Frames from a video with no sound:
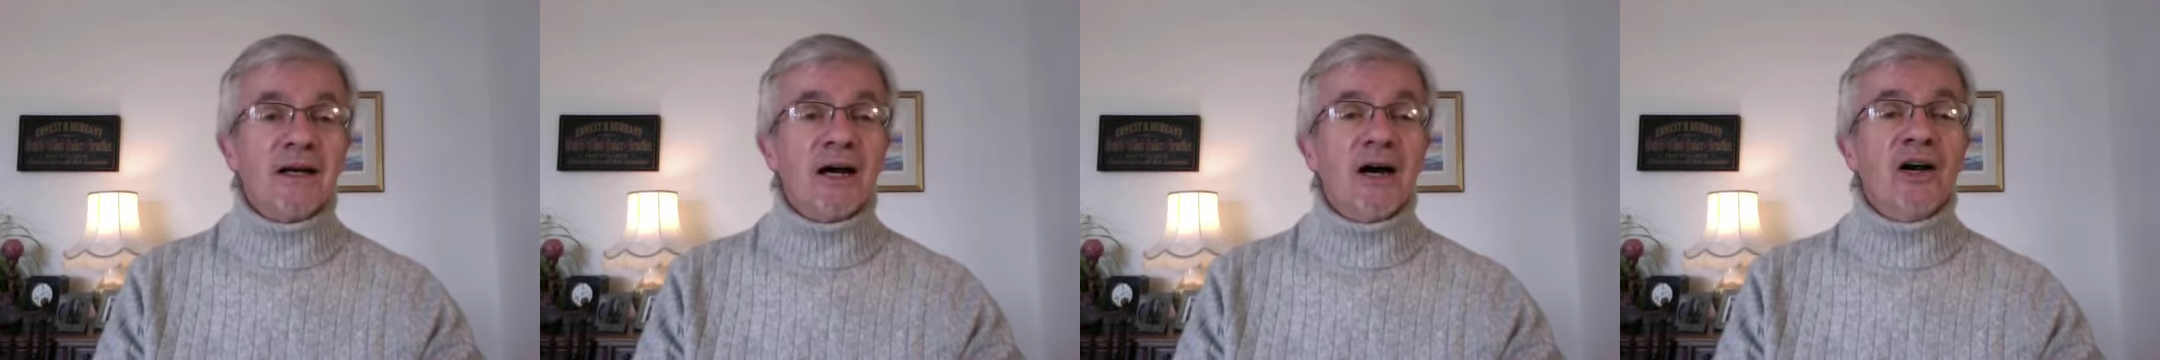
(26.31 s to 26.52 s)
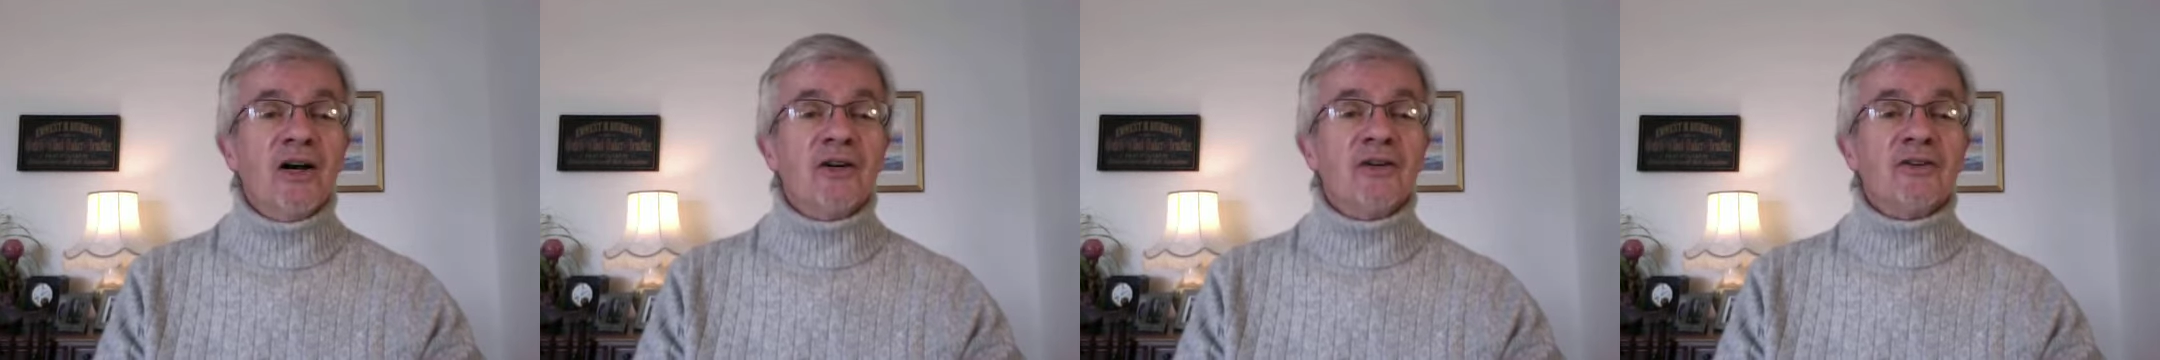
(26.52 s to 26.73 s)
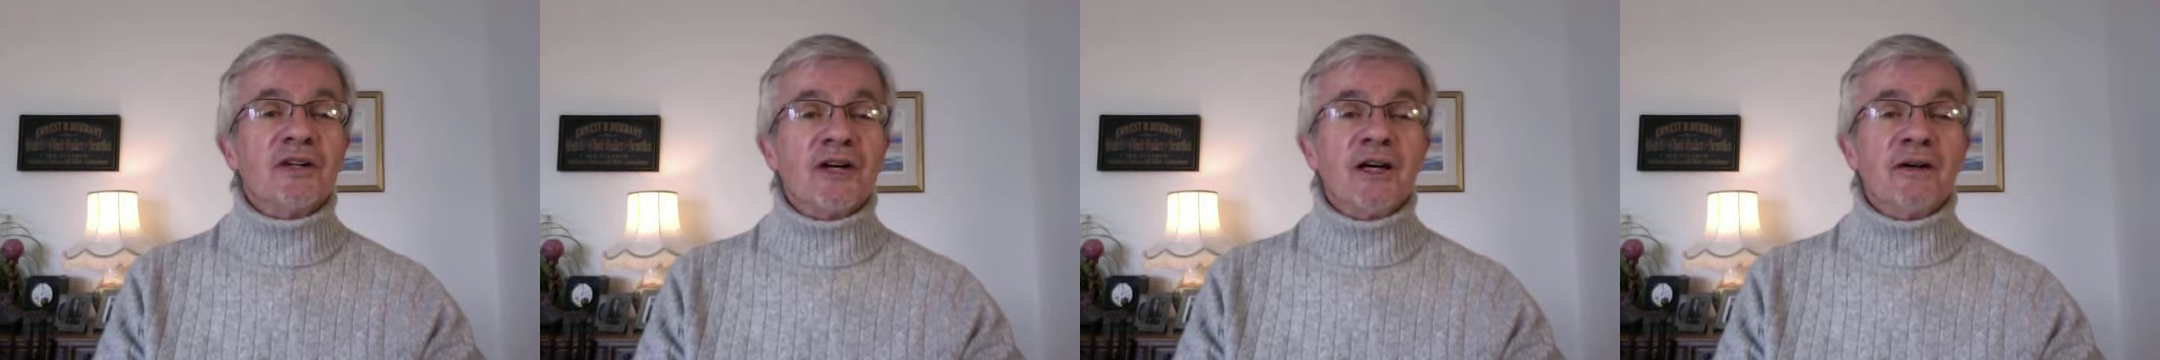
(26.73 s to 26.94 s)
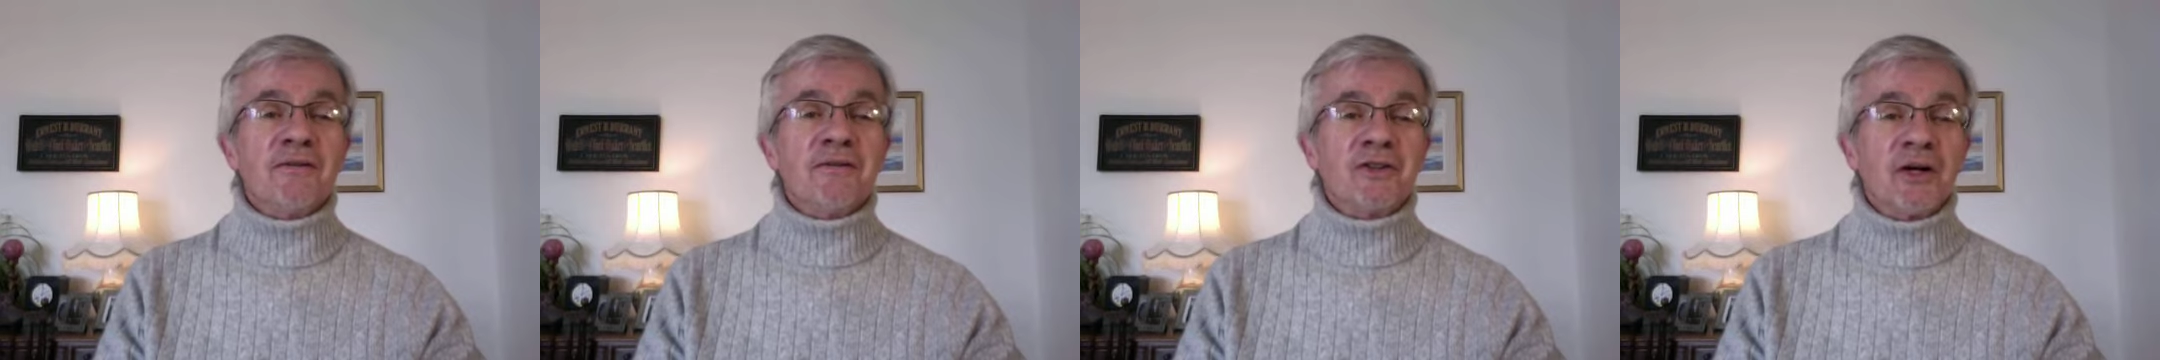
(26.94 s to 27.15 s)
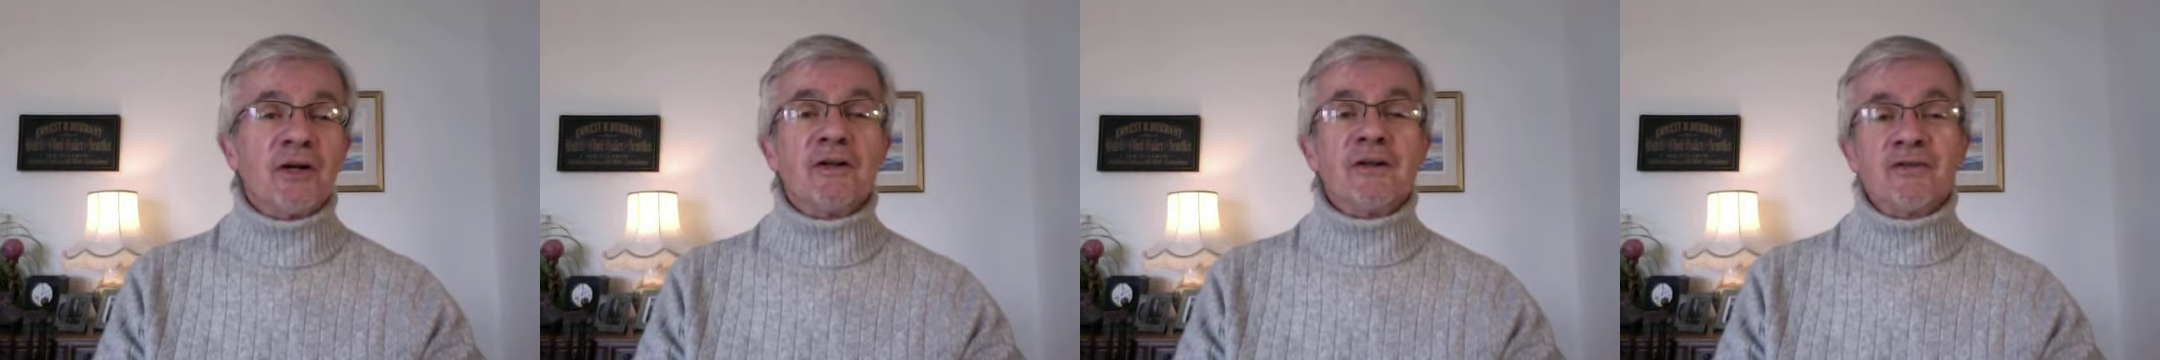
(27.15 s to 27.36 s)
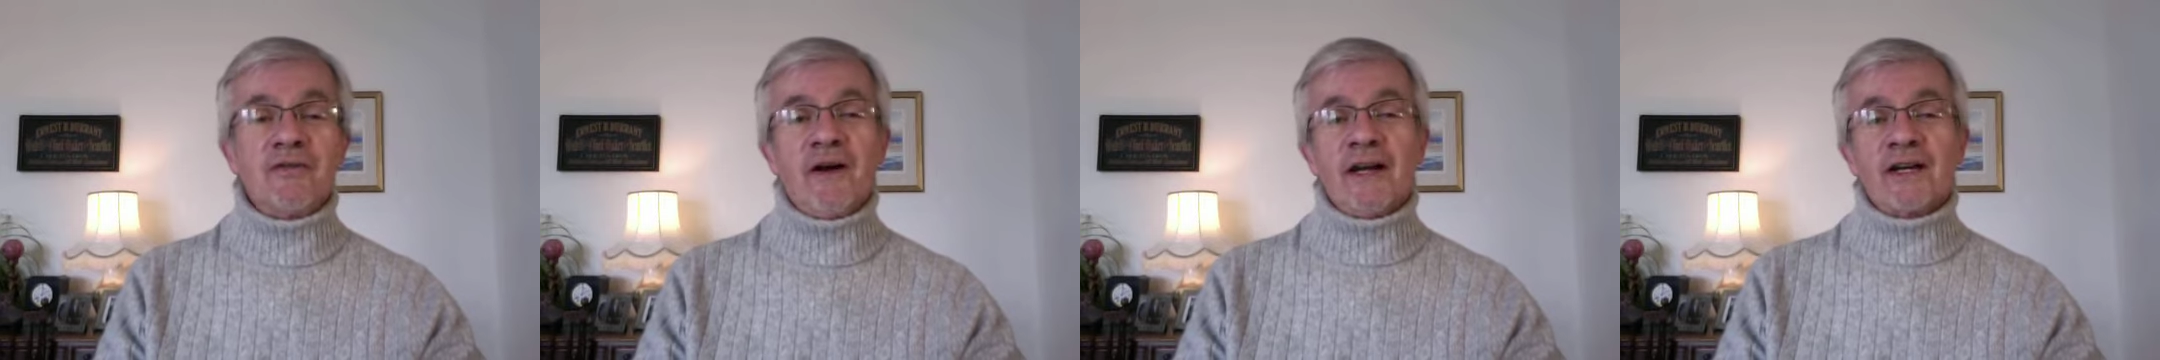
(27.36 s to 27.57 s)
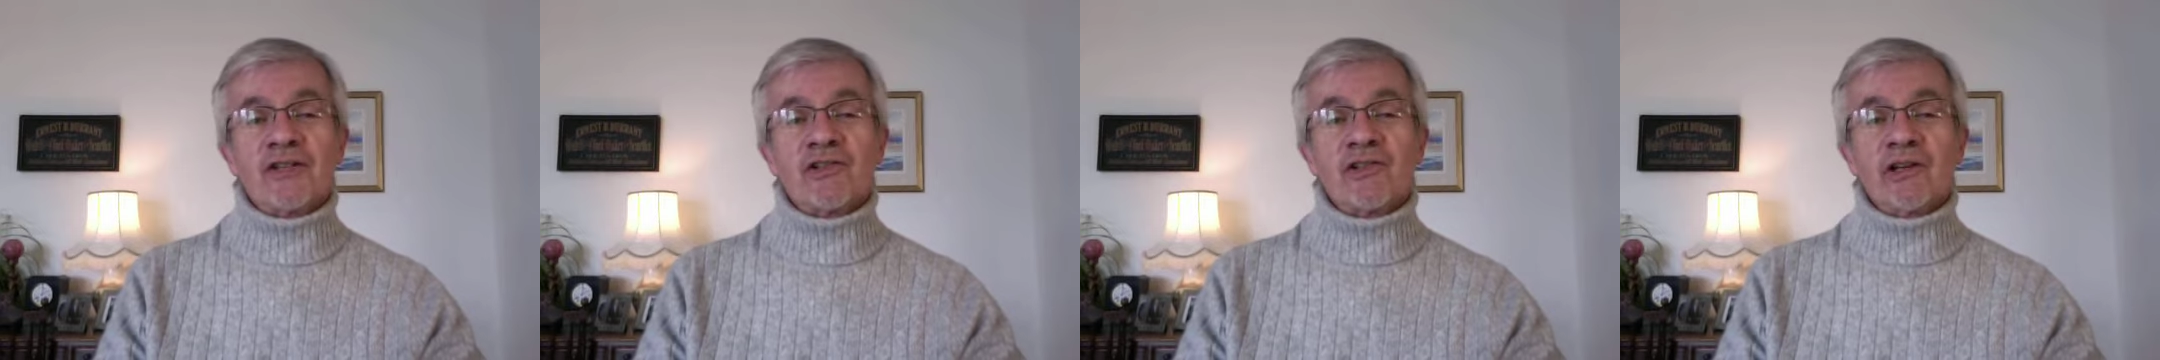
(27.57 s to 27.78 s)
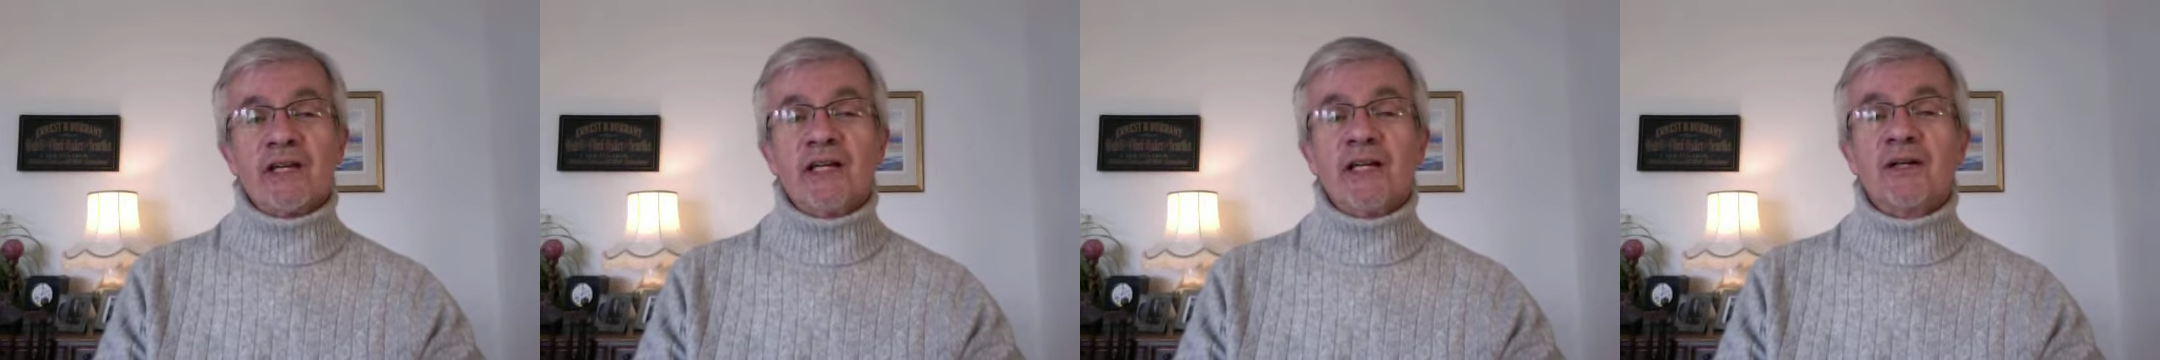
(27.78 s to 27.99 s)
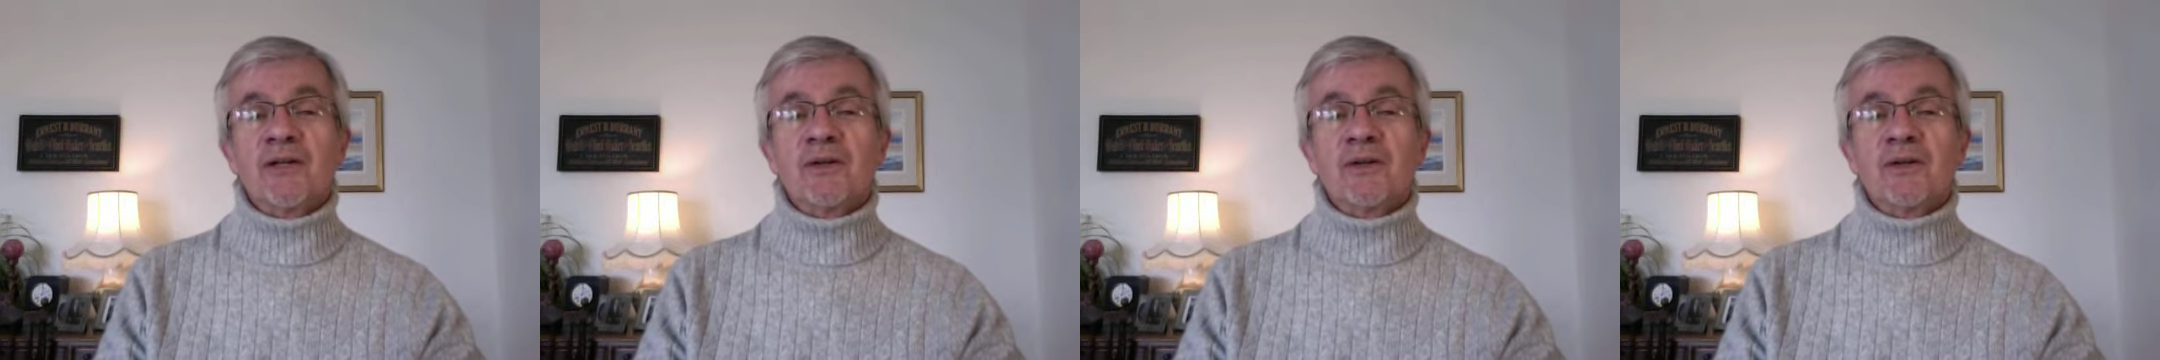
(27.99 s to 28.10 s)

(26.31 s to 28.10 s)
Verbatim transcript: owned a doll factory